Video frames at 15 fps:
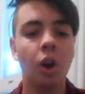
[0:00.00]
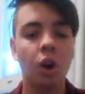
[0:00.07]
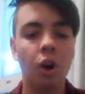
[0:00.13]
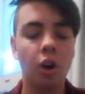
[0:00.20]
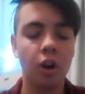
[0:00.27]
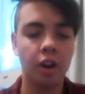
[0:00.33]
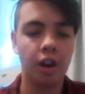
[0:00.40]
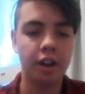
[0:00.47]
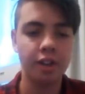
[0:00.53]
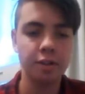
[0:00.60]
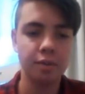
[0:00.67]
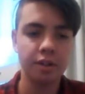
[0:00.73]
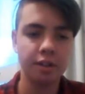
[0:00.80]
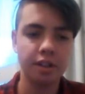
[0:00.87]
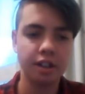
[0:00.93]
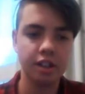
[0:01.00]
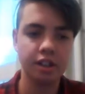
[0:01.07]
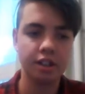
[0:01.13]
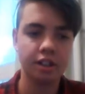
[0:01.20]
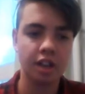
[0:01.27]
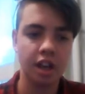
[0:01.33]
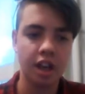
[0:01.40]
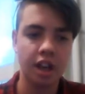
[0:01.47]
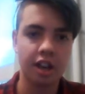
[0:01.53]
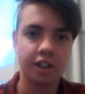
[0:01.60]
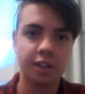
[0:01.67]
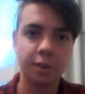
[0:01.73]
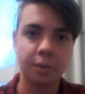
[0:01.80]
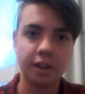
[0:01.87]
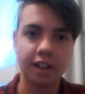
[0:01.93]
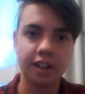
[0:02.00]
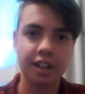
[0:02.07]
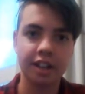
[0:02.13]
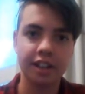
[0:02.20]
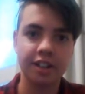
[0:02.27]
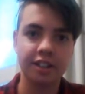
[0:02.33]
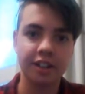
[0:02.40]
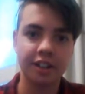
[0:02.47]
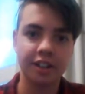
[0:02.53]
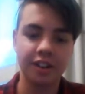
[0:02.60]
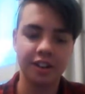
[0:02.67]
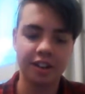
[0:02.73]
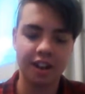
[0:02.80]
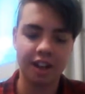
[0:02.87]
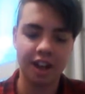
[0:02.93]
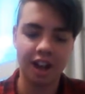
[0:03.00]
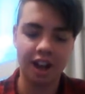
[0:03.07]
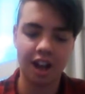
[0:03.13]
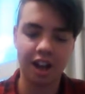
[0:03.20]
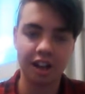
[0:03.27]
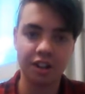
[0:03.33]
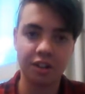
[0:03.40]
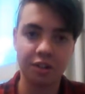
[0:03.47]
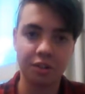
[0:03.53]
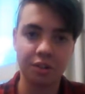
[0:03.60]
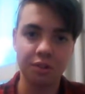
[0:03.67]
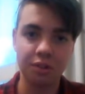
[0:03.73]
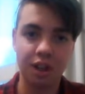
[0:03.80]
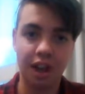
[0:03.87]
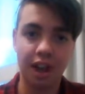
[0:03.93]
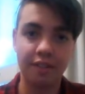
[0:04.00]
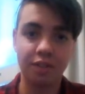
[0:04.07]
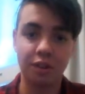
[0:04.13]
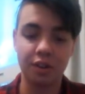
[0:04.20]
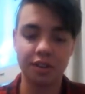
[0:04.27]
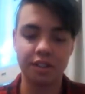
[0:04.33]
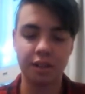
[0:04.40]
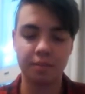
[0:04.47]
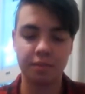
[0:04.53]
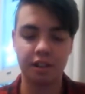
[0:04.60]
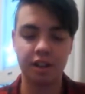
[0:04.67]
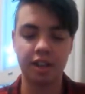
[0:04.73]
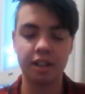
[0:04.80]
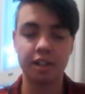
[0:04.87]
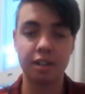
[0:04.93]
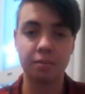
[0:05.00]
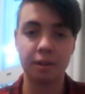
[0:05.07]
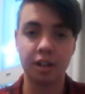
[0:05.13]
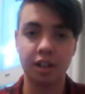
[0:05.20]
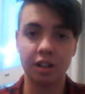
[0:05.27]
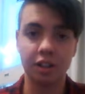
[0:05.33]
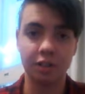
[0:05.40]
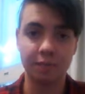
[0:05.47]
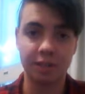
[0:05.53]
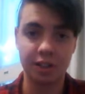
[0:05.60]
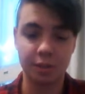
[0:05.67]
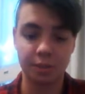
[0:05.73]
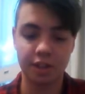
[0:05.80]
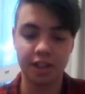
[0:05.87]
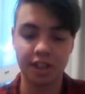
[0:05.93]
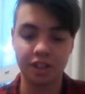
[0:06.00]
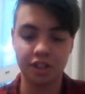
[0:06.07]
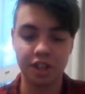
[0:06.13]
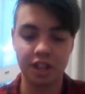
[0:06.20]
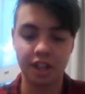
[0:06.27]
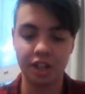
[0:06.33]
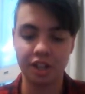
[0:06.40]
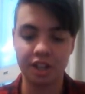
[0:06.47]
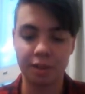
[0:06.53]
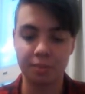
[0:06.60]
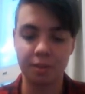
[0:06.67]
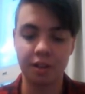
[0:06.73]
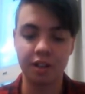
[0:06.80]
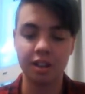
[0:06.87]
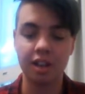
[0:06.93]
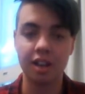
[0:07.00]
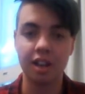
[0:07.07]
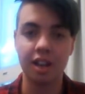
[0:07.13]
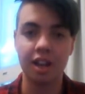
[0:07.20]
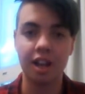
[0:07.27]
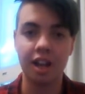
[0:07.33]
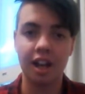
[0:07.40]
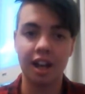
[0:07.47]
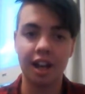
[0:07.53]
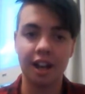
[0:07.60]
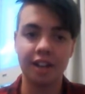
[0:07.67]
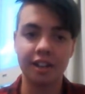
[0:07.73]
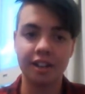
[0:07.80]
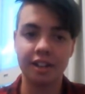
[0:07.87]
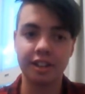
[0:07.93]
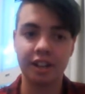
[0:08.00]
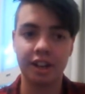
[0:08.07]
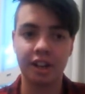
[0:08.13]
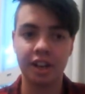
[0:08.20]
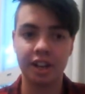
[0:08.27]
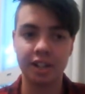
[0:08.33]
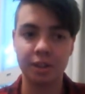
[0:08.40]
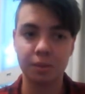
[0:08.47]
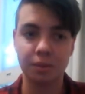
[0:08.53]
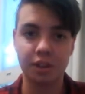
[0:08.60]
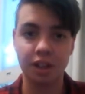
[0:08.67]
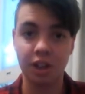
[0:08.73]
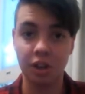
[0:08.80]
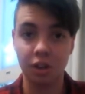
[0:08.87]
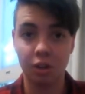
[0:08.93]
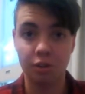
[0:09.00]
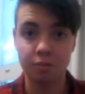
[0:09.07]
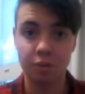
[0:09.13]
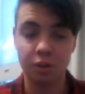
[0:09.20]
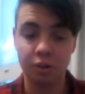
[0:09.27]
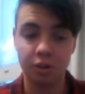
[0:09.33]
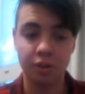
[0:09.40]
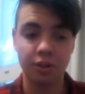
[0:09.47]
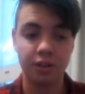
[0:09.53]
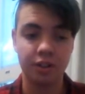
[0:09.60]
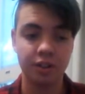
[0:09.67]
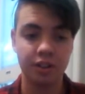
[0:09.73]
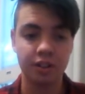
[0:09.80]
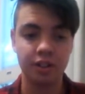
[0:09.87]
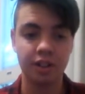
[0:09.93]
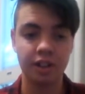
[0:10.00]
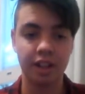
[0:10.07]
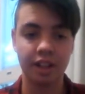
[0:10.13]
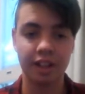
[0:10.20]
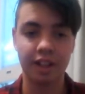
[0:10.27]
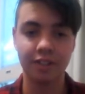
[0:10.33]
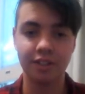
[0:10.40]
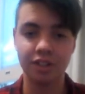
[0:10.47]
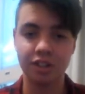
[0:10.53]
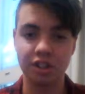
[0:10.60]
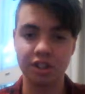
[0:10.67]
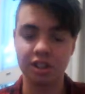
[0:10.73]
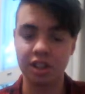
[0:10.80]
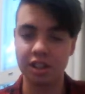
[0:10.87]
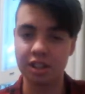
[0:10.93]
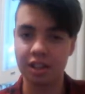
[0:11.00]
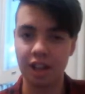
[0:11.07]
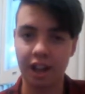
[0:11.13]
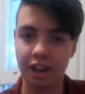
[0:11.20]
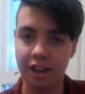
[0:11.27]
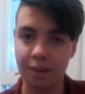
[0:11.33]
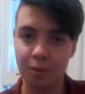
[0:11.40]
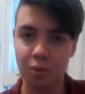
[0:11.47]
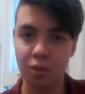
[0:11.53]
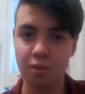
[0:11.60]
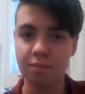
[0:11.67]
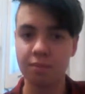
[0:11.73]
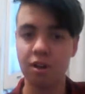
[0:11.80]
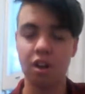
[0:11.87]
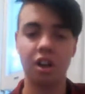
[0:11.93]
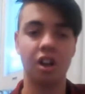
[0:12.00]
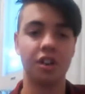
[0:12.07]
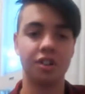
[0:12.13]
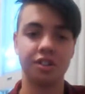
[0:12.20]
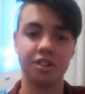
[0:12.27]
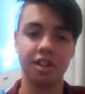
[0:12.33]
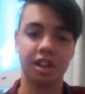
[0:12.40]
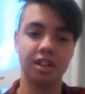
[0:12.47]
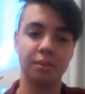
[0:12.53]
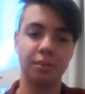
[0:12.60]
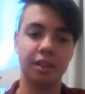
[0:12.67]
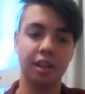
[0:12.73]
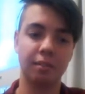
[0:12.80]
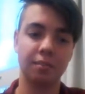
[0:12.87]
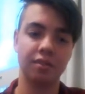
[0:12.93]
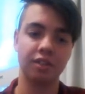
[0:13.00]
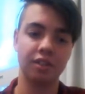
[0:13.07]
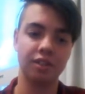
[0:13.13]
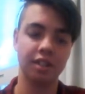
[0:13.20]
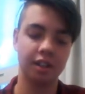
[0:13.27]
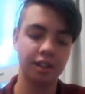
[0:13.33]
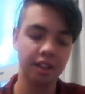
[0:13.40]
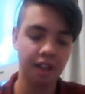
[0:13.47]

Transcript: Oh, another one is sweat. So I have noticed that my smell of my sweat has changed a bit, and that I sweat a lot more. Like if it's just slightly warm, I'll just start sweating profusely.